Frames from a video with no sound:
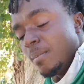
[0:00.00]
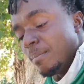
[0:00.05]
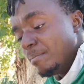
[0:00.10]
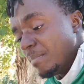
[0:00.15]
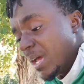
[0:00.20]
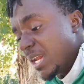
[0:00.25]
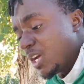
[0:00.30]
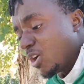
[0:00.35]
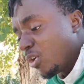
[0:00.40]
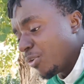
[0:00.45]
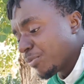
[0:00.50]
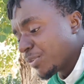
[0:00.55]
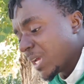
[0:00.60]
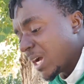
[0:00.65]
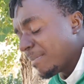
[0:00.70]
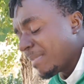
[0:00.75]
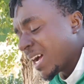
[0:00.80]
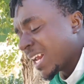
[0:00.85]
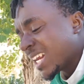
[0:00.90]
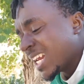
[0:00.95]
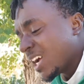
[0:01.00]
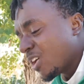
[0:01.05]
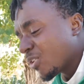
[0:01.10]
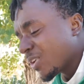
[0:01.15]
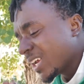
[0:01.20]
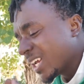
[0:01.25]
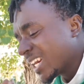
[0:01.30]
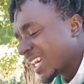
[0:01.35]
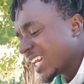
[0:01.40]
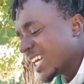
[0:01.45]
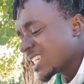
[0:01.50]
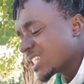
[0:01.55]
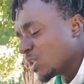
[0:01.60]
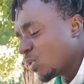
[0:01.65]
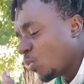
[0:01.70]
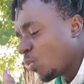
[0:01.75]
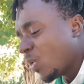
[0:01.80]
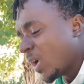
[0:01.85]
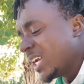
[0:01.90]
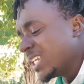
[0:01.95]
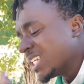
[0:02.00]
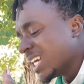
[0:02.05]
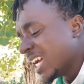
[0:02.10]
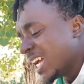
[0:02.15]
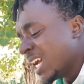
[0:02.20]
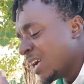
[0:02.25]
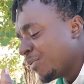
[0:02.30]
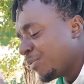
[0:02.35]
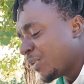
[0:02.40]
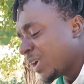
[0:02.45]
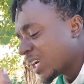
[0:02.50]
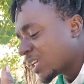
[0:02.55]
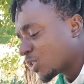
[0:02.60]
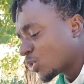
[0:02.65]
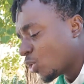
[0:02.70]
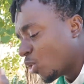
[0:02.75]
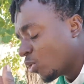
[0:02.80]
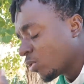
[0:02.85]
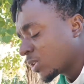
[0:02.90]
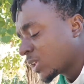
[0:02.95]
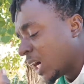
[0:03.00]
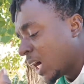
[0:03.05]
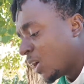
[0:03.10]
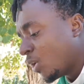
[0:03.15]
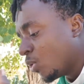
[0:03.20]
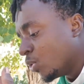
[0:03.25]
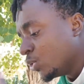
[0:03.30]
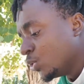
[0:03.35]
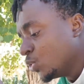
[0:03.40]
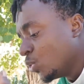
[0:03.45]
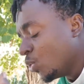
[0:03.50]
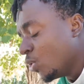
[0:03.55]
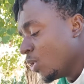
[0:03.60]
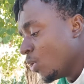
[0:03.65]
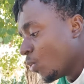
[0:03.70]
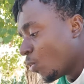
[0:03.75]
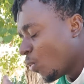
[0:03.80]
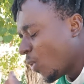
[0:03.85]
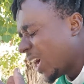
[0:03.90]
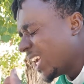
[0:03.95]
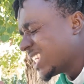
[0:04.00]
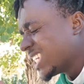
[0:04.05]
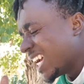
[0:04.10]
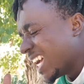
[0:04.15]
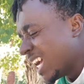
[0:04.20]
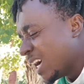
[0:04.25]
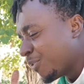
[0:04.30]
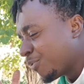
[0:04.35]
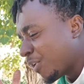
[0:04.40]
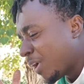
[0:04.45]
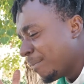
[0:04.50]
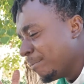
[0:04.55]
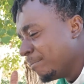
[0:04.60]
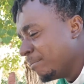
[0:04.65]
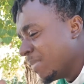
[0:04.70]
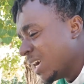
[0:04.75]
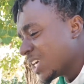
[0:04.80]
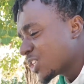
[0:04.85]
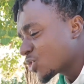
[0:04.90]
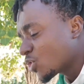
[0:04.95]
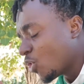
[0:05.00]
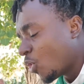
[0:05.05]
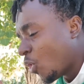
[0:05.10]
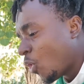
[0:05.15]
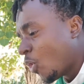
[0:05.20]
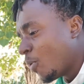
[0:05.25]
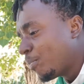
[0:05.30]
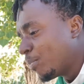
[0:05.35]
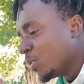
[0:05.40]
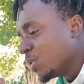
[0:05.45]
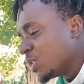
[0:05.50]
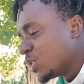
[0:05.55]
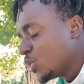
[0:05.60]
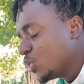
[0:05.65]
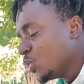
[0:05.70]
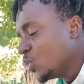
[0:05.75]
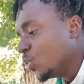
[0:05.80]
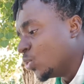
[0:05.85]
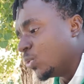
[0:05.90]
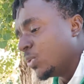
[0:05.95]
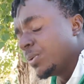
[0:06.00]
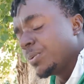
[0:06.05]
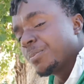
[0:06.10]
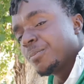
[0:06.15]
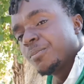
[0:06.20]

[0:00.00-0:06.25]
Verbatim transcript: Many of them are now regretting why they ever talked down on you, why they ever messed up with you.